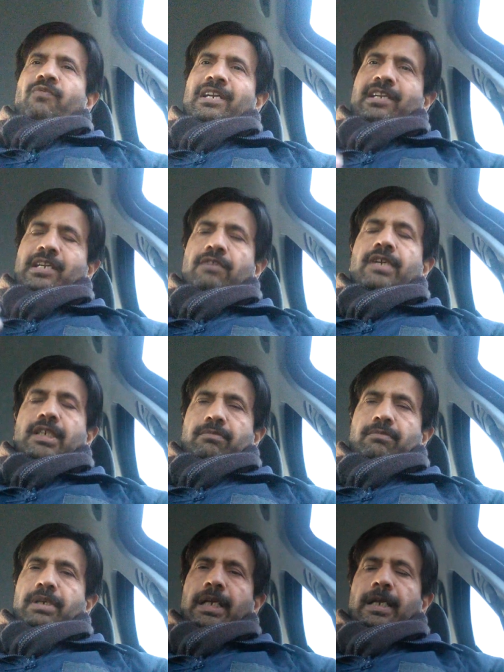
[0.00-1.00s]
will recover
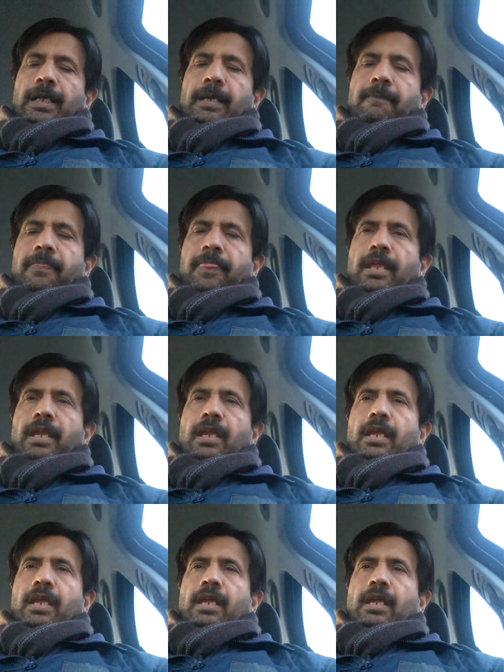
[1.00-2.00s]
completely.
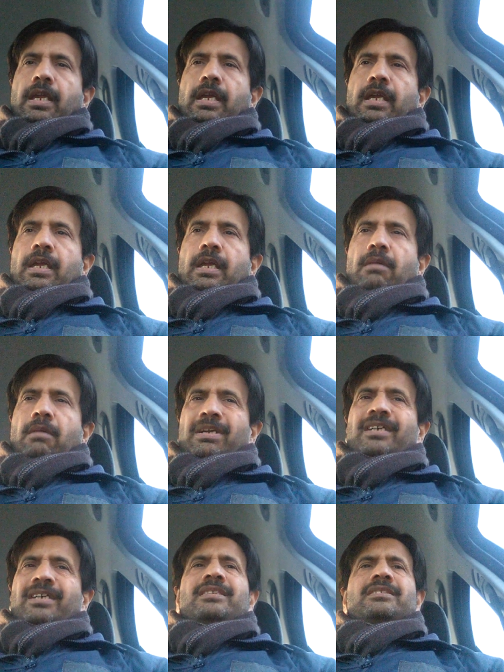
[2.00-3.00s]
Uh, but
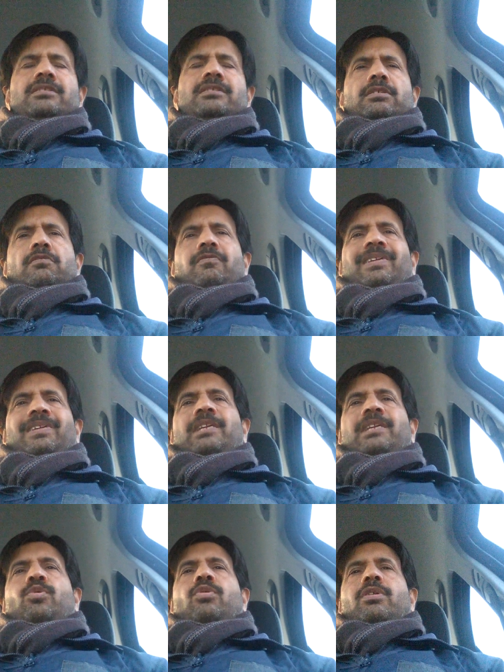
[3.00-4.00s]
others uh, will
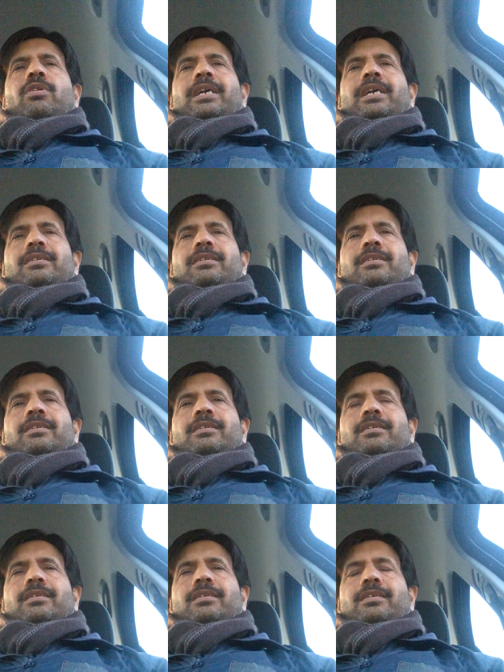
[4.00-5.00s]
report like uh,
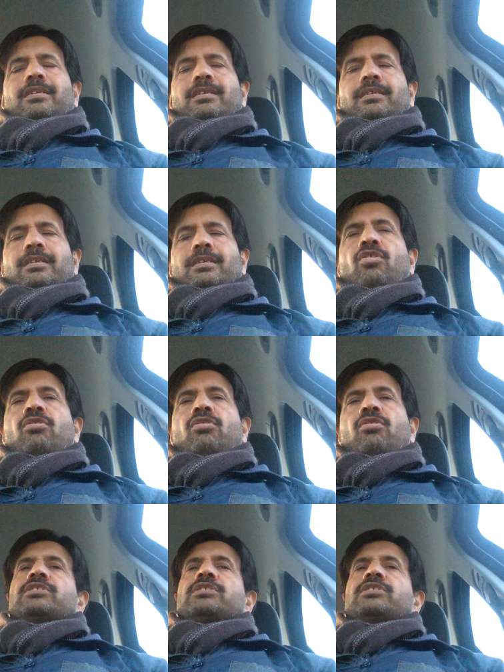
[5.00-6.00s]
long
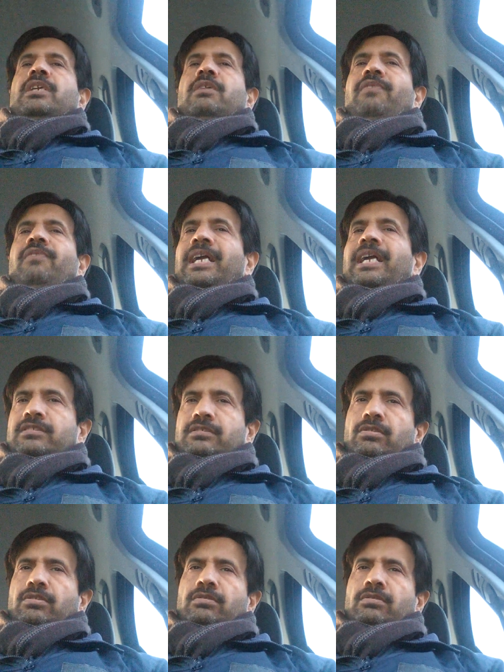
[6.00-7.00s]
lasting effects,
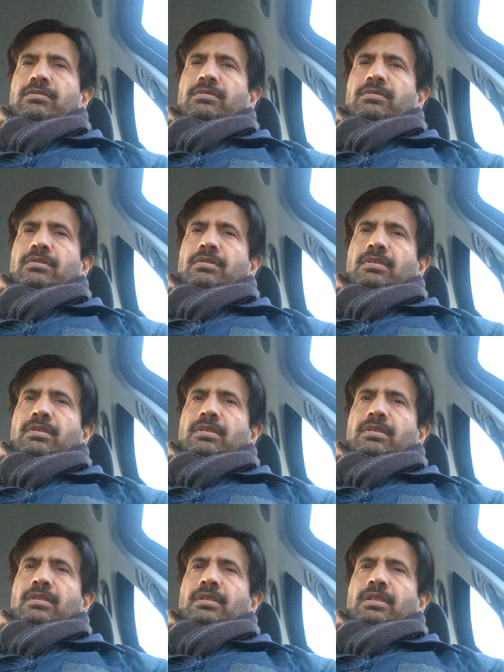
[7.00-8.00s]
you know,
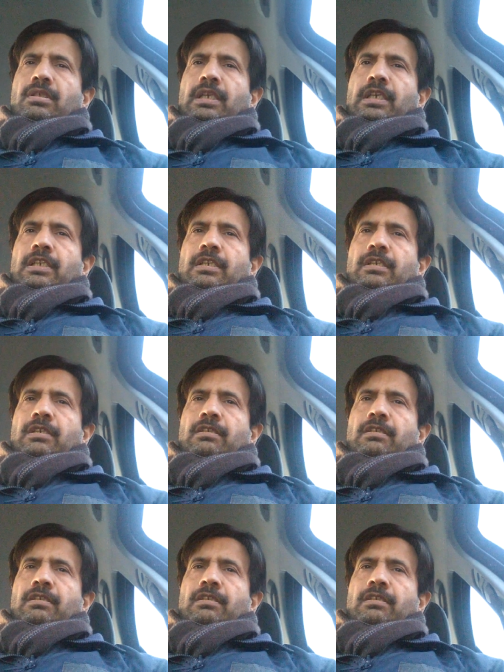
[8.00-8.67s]
and